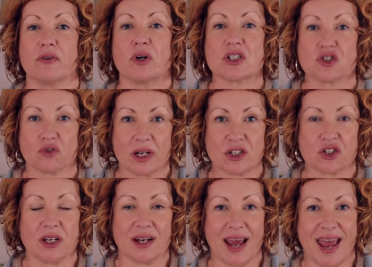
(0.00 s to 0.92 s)

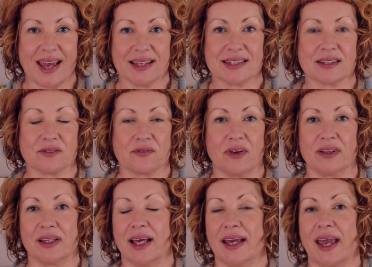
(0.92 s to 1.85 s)
frustration and angst of
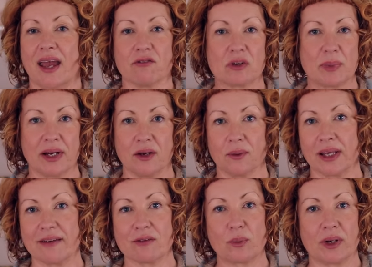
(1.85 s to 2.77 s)
feeling like everybody
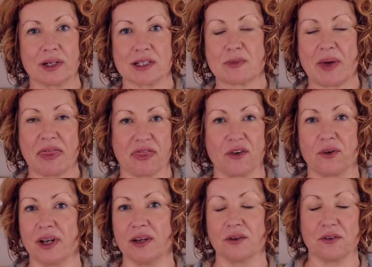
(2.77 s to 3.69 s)
only ever wanted to spend
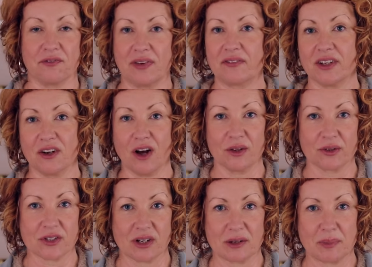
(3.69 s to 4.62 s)
$30 or
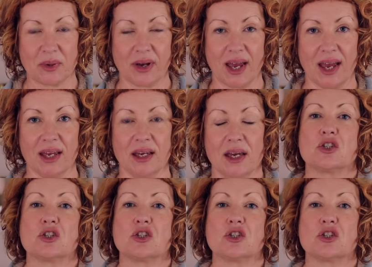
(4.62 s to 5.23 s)
$50 on a bouquet,